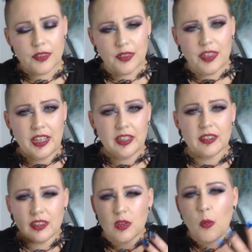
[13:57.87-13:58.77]

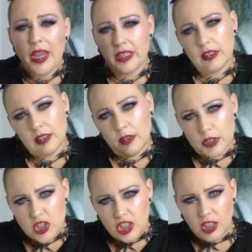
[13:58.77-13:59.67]
the way that you
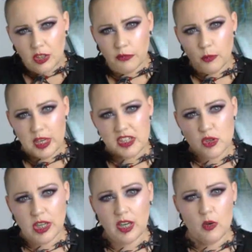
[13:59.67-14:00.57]
achieve
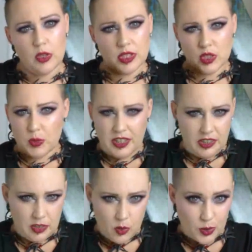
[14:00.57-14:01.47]
waist training goals is
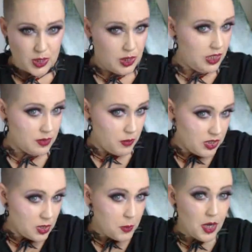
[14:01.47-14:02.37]
wearing the corset as
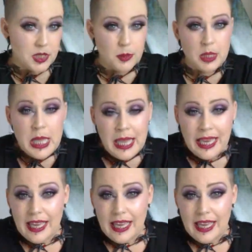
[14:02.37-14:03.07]
much as possible